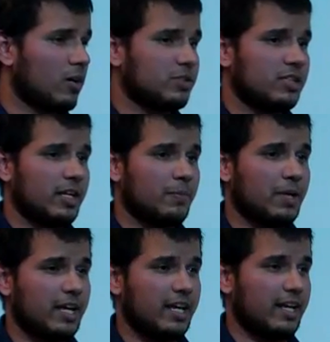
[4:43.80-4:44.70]
obviously get
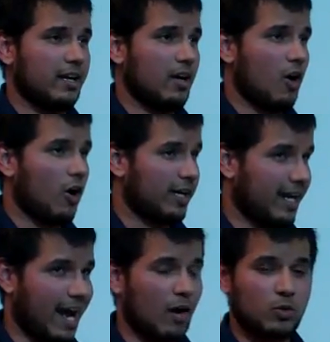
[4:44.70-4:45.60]
paid on an
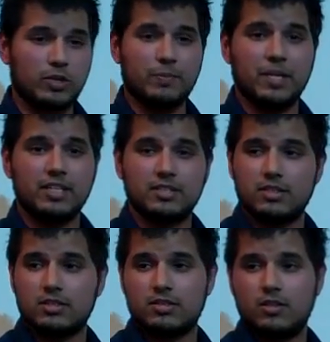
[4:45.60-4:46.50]
hourly
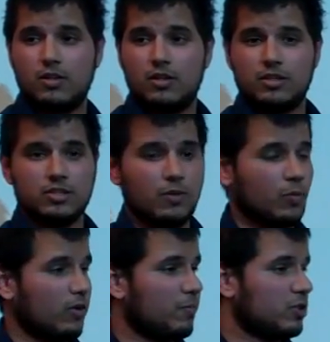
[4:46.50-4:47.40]
basis,
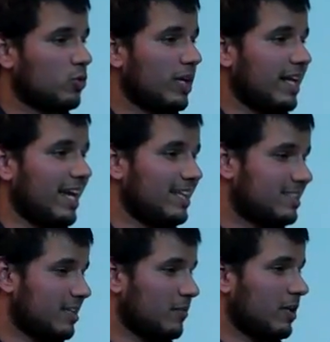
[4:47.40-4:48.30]
somewhere between
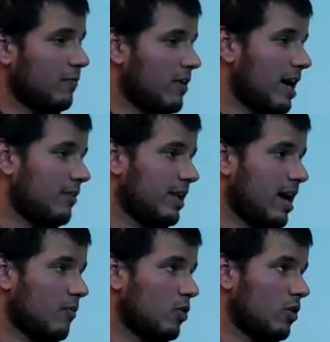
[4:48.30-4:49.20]
$8.75 an
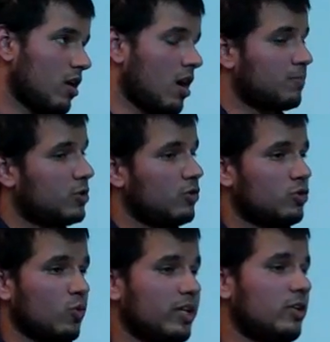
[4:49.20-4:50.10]
hour up to
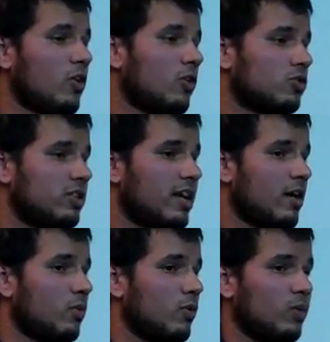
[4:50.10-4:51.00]
$20 an
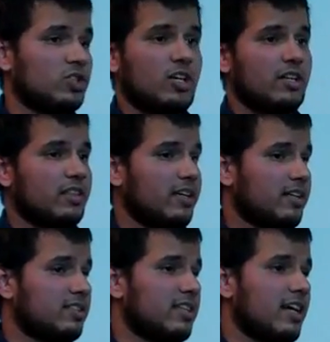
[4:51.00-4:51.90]
hour, which I
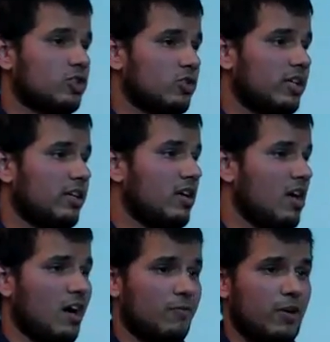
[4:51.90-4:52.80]
think is actually
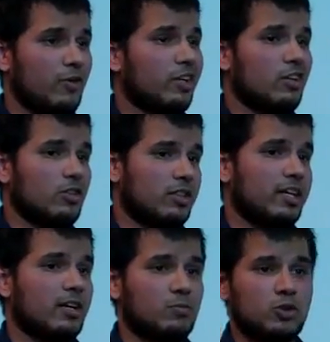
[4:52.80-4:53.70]
a very good
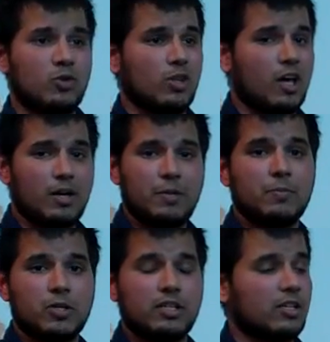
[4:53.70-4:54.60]
thing. I'm sure a lot of
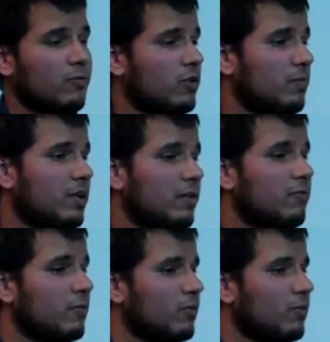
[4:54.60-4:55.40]
people can definitely benefit